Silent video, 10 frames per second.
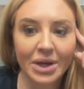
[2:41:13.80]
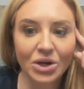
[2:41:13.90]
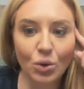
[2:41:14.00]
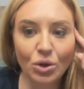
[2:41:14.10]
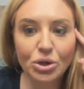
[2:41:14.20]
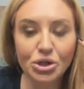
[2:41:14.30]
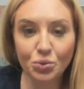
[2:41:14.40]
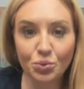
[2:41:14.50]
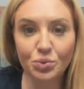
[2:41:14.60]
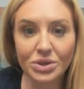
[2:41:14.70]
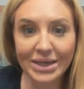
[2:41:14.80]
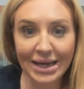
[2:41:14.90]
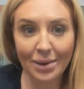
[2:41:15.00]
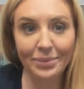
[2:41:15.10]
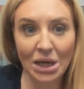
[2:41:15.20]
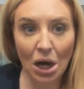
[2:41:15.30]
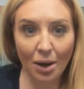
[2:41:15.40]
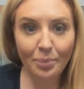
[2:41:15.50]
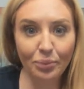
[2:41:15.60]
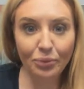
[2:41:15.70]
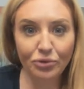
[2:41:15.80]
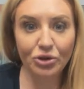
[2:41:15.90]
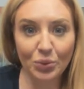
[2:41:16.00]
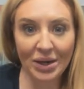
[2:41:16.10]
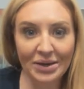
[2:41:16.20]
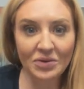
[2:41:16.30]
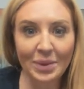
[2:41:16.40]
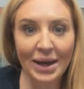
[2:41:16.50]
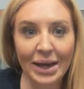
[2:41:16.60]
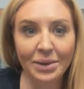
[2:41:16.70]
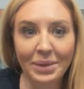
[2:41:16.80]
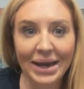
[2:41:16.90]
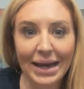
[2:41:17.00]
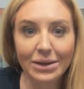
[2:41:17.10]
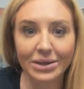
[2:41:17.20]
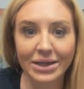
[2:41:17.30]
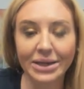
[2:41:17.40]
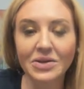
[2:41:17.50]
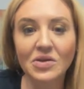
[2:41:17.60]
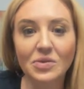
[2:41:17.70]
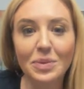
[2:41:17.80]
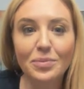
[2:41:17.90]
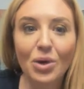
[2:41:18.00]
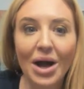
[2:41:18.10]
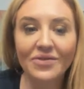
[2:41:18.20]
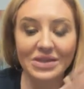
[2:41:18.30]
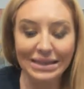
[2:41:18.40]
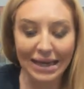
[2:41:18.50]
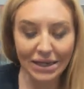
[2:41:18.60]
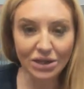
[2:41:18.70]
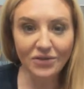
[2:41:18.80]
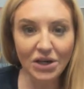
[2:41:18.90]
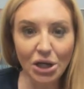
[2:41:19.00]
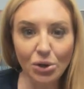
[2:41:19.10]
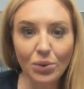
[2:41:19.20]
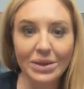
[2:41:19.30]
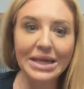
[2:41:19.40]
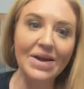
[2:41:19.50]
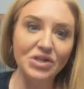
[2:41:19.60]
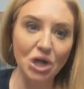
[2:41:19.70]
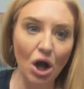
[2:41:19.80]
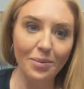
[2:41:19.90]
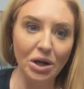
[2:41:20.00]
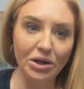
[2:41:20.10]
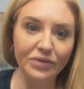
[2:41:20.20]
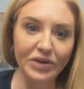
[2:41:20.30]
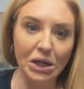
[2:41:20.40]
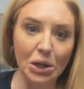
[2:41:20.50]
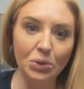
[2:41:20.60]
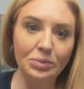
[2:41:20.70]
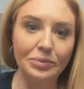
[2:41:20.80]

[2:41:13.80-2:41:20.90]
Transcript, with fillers: in order to to get me up to raise my my analytics, people have to like the video and they have to comment on the video.